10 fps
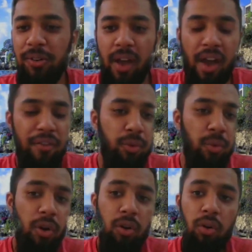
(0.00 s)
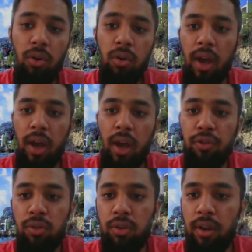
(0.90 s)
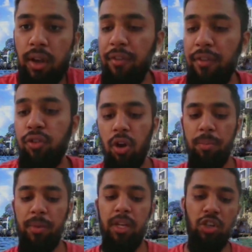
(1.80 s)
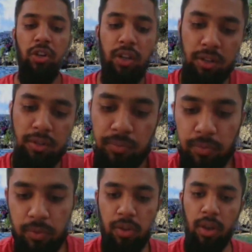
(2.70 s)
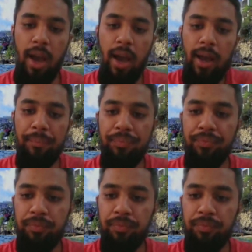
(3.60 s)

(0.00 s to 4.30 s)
If you want to go, if you gotta be a joiner, and